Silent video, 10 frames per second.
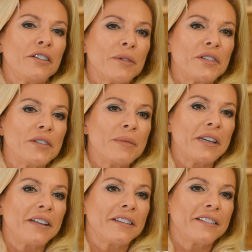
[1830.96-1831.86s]
I know what you
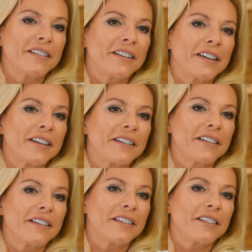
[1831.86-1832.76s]
mean. Yeah.
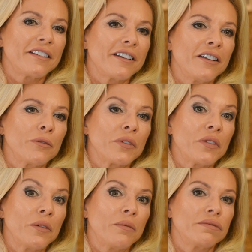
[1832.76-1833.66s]
And
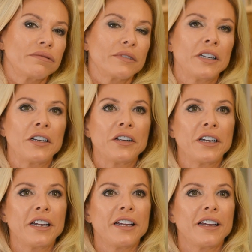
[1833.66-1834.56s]
also, you know,
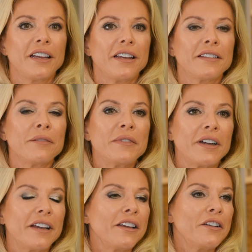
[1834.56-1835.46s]

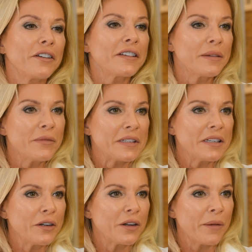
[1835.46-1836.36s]
sometimes, you know, because
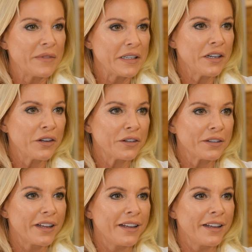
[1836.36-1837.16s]
I'm single.